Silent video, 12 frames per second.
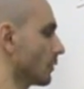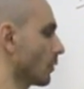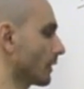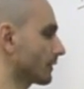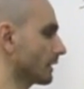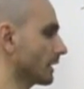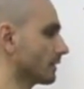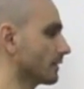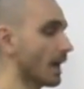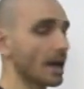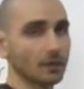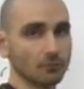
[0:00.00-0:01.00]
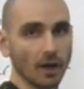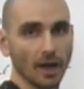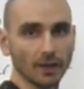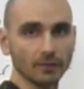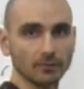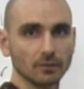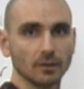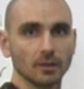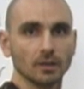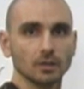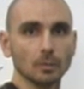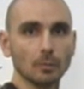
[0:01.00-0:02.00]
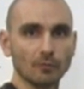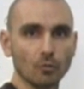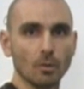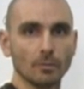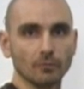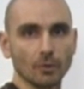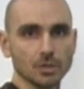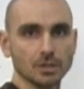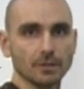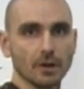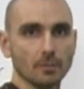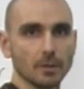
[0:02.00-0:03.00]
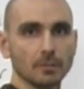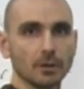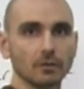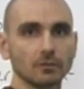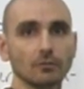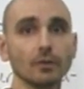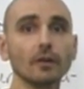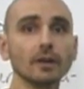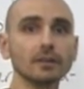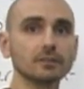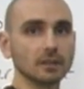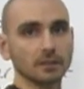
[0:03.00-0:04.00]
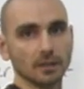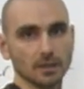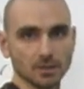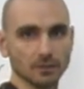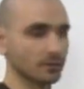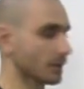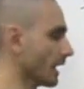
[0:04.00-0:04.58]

or it's at least not advised, to perform inversion therapy because of various conditions.